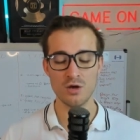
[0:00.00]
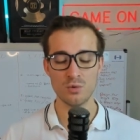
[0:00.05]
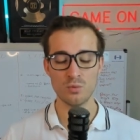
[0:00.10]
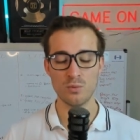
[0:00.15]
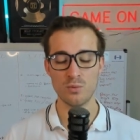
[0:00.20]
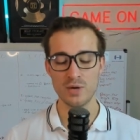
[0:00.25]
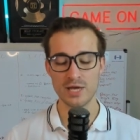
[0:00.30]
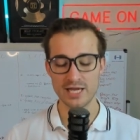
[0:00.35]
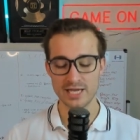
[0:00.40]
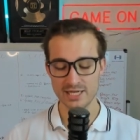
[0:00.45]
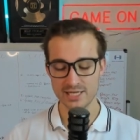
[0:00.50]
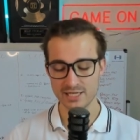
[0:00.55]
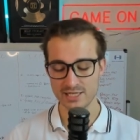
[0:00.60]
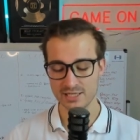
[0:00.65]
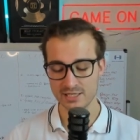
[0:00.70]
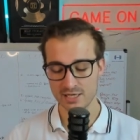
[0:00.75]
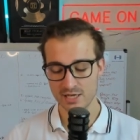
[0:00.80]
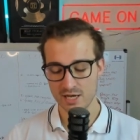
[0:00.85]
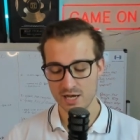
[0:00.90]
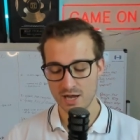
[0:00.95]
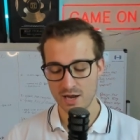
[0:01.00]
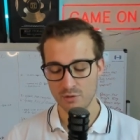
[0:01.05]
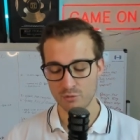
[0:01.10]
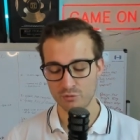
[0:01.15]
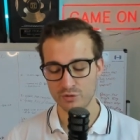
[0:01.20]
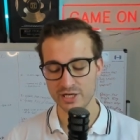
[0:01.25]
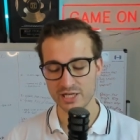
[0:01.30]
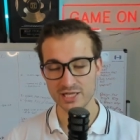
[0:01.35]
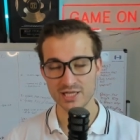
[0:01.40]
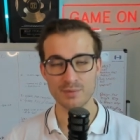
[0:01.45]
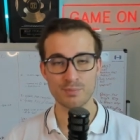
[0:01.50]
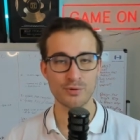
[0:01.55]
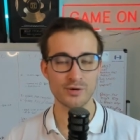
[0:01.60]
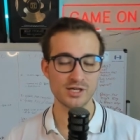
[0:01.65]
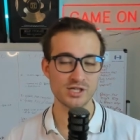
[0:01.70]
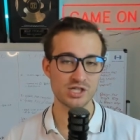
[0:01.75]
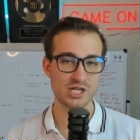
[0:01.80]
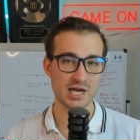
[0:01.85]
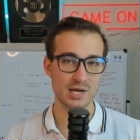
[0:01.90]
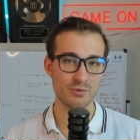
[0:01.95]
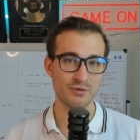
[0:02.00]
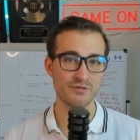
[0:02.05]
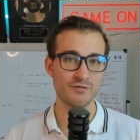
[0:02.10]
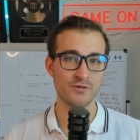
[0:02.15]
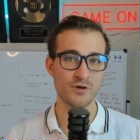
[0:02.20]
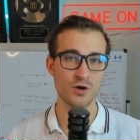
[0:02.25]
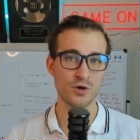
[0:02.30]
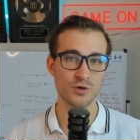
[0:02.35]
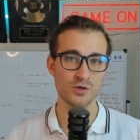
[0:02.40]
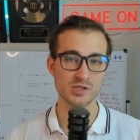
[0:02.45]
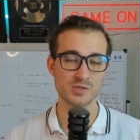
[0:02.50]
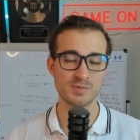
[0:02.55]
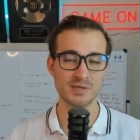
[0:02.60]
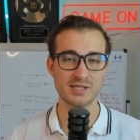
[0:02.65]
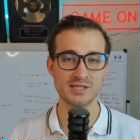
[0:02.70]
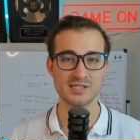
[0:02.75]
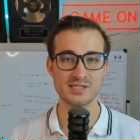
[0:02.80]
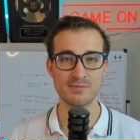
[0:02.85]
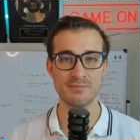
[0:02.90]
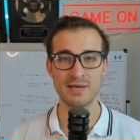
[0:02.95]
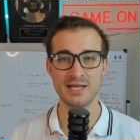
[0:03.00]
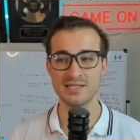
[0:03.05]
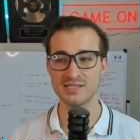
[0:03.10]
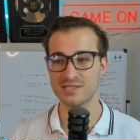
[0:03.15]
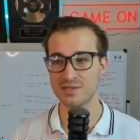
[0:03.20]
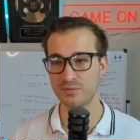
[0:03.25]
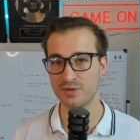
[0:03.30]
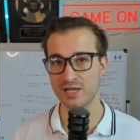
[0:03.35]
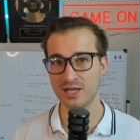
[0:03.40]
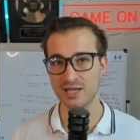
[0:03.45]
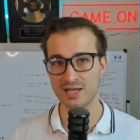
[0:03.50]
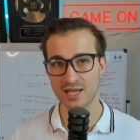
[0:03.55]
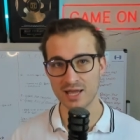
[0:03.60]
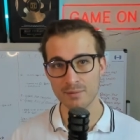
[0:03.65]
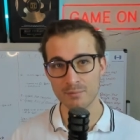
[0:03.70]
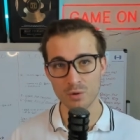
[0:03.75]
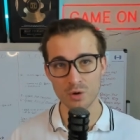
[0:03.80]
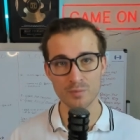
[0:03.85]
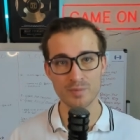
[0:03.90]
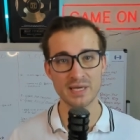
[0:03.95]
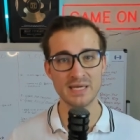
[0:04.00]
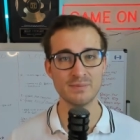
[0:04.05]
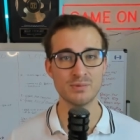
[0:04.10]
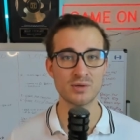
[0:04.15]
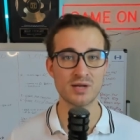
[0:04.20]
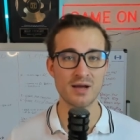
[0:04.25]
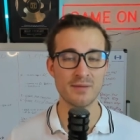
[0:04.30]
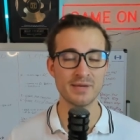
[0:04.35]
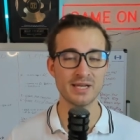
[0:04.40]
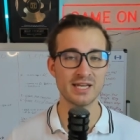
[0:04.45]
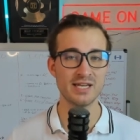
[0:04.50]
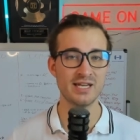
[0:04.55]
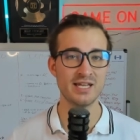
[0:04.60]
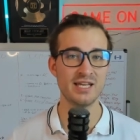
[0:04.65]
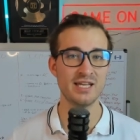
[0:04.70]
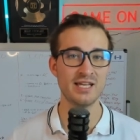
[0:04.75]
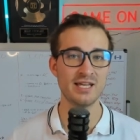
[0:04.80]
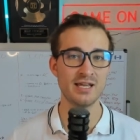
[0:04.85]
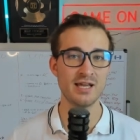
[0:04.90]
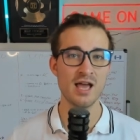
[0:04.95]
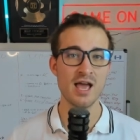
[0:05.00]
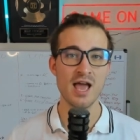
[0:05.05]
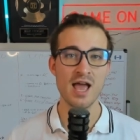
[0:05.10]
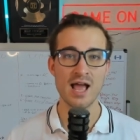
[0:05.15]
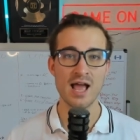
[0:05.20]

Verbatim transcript: We really appreciate referrals because it means that we can get more people coming in here,